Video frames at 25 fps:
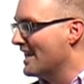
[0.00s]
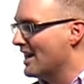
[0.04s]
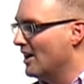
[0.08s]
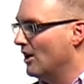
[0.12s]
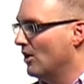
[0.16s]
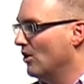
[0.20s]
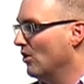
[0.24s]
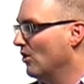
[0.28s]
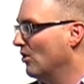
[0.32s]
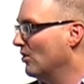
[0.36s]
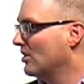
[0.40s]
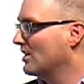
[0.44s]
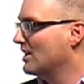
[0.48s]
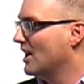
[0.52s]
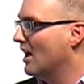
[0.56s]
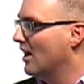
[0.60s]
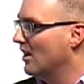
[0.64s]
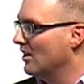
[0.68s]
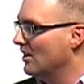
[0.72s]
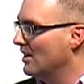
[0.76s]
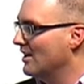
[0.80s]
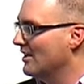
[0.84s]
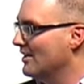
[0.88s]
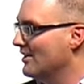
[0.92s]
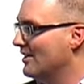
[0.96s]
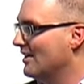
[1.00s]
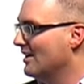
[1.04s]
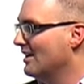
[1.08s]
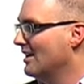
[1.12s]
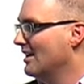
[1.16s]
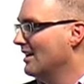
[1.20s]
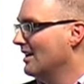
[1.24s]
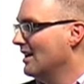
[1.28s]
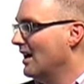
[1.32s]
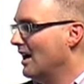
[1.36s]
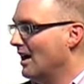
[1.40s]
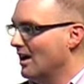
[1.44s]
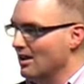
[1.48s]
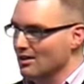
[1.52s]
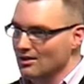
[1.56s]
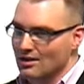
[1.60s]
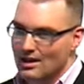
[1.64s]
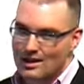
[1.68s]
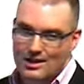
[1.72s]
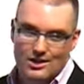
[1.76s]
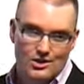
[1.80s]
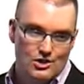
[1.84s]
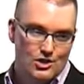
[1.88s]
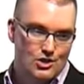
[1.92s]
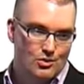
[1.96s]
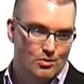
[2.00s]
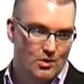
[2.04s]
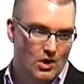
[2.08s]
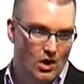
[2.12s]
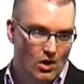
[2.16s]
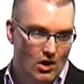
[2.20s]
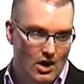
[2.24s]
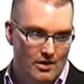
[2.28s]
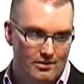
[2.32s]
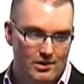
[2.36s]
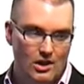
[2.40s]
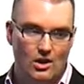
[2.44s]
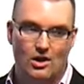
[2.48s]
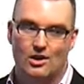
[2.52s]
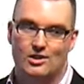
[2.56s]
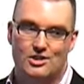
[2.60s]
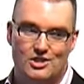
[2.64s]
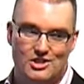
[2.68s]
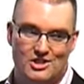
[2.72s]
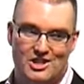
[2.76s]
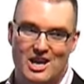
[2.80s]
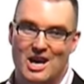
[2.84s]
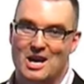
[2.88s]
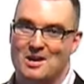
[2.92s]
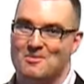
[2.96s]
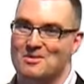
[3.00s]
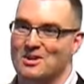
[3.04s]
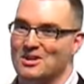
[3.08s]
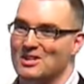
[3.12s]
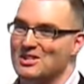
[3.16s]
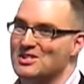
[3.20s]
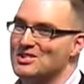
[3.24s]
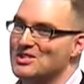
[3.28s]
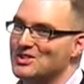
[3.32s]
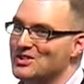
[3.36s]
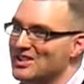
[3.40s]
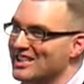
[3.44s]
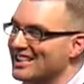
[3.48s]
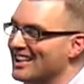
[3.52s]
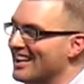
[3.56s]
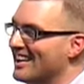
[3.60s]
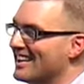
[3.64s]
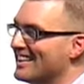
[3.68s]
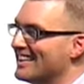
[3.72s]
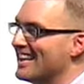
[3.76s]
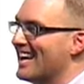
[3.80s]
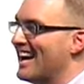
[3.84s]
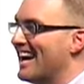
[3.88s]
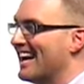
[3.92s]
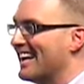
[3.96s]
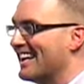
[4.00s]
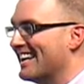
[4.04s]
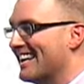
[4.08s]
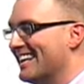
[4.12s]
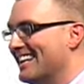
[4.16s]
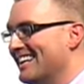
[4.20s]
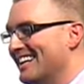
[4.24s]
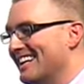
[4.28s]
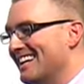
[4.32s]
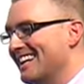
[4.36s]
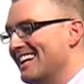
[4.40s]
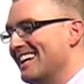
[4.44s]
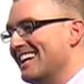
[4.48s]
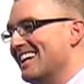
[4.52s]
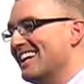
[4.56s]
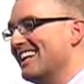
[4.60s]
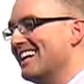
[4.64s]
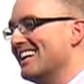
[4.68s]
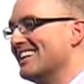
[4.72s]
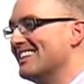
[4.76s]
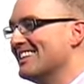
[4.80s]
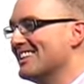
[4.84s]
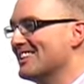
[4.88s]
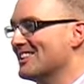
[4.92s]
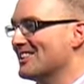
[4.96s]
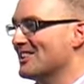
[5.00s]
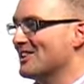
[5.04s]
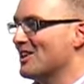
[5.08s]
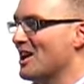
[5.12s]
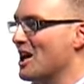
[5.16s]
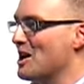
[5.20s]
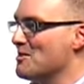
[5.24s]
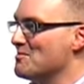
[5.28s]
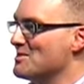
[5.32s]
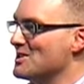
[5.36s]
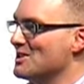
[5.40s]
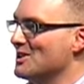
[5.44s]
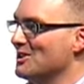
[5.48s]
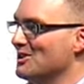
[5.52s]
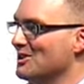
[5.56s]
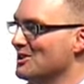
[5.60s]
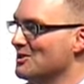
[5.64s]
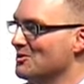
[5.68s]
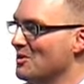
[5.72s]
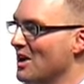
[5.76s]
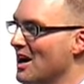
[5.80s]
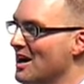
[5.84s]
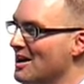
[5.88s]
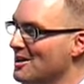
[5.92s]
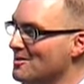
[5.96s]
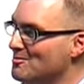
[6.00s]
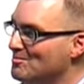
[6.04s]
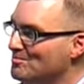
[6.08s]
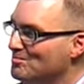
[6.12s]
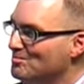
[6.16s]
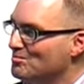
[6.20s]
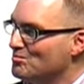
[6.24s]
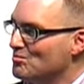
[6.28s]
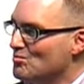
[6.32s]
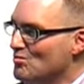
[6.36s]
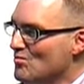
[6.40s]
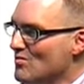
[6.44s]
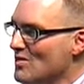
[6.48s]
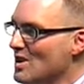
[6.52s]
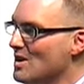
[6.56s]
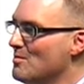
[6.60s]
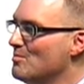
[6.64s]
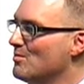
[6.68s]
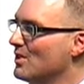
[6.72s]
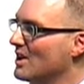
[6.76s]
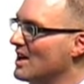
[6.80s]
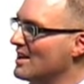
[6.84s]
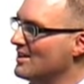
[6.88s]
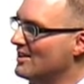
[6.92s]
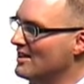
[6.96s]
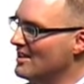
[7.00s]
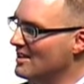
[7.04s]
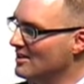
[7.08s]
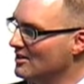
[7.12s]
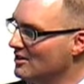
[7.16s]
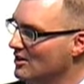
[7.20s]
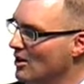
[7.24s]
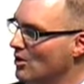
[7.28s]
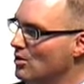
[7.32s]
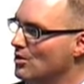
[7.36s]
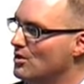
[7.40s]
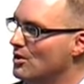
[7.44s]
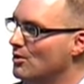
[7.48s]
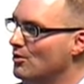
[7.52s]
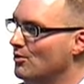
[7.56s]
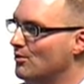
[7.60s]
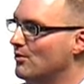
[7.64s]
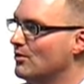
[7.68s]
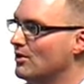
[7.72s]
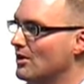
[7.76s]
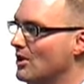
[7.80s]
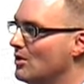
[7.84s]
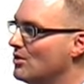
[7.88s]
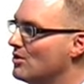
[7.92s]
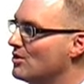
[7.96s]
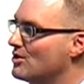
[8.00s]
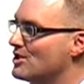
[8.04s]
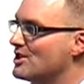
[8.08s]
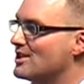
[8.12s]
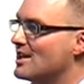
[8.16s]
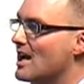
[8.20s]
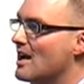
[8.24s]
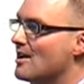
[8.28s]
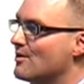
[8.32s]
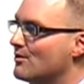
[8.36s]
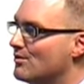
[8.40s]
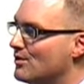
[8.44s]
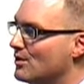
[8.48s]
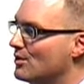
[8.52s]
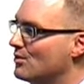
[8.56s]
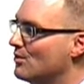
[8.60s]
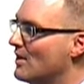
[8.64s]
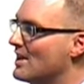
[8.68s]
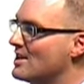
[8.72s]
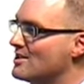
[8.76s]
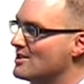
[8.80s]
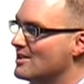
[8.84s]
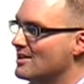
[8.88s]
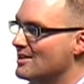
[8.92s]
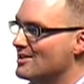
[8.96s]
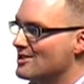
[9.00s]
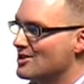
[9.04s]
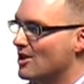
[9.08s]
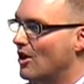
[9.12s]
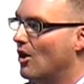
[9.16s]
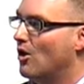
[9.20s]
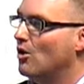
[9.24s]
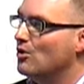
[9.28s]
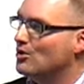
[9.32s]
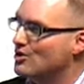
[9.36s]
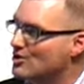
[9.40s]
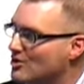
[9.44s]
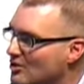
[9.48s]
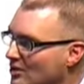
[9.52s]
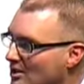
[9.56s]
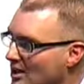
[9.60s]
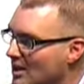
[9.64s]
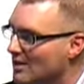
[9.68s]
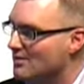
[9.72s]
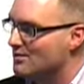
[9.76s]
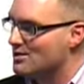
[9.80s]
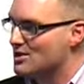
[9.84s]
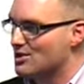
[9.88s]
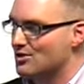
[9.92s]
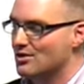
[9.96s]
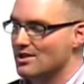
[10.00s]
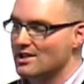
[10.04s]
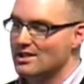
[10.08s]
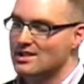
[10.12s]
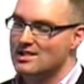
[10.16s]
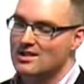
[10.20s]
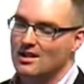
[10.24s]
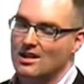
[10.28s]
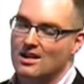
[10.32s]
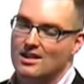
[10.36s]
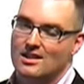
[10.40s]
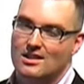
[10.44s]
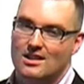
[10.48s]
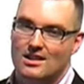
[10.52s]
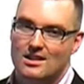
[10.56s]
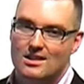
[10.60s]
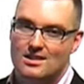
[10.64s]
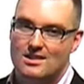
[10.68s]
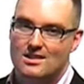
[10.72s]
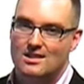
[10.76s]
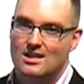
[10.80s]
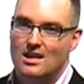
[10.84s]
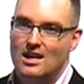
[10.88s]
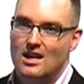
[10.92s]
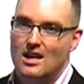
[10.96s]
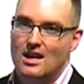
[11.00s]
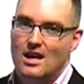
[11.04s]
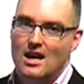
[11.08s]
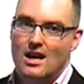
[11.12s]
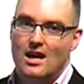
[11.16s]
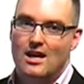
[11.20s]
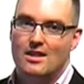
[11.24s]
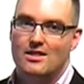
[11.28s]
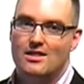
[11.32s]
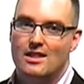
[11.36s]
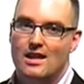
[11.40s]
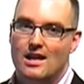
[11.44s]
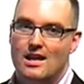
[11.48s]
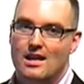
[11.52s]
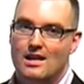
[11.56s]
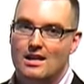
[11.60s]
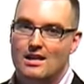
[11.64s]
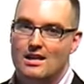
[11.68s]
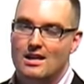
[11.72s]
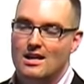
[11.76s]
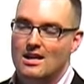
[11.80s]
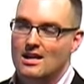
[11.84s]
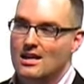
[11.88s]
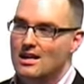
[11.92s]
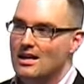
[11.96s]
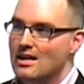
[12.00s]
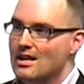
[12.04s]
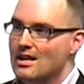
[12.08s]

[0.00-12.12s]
Gell, Cullen, Lynch would all have a lot to say about a street like that. And I think they're absolutely right. But I think local Stamford residents also love streets like this, and they